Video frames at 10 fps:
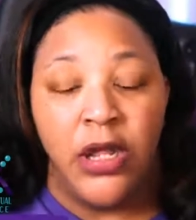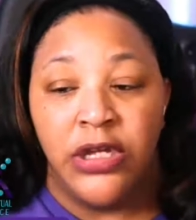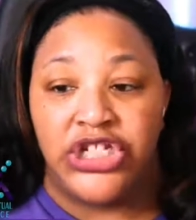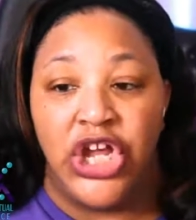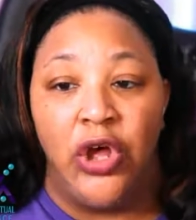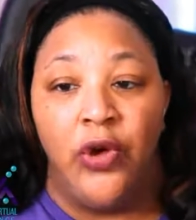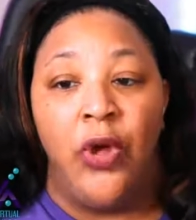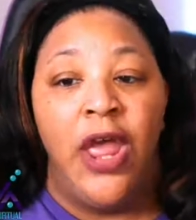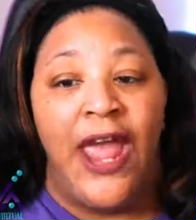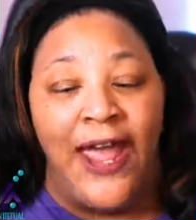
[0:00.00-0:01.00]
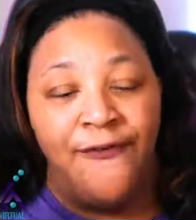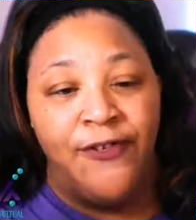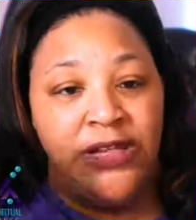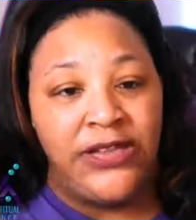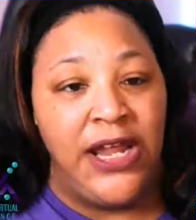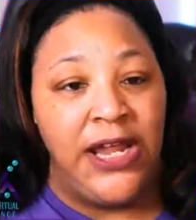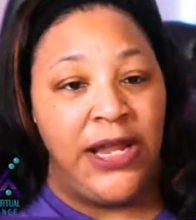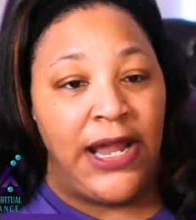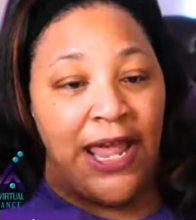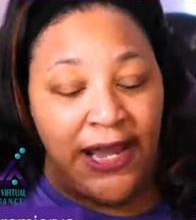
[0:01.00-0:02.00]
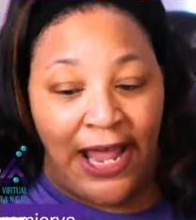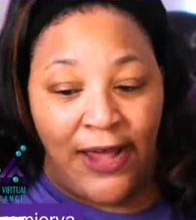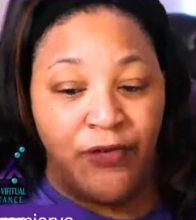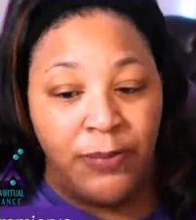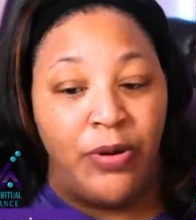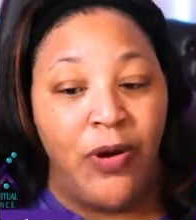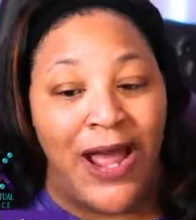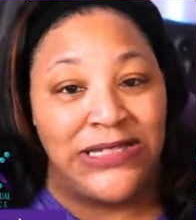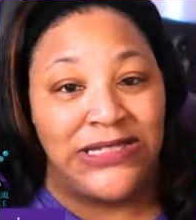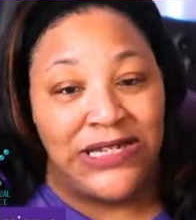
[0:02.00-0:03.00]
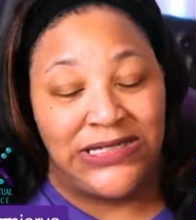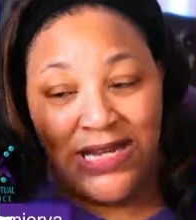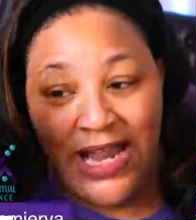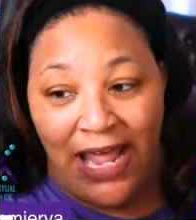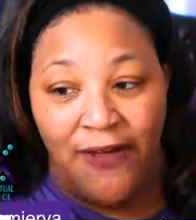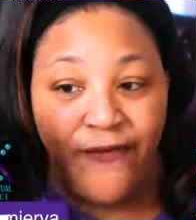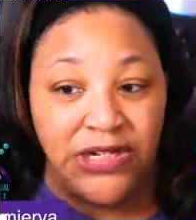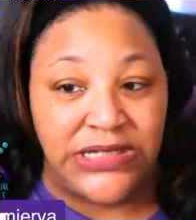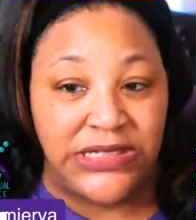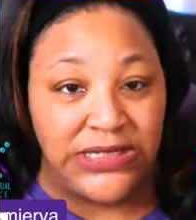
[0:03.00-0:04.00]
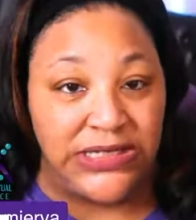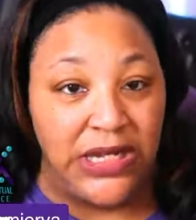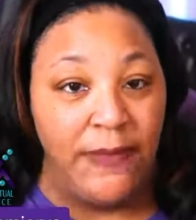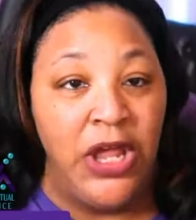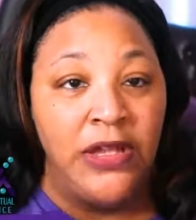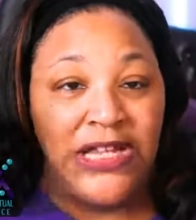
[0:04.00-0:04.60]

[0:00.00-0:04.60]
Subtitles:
So everything and every process and every system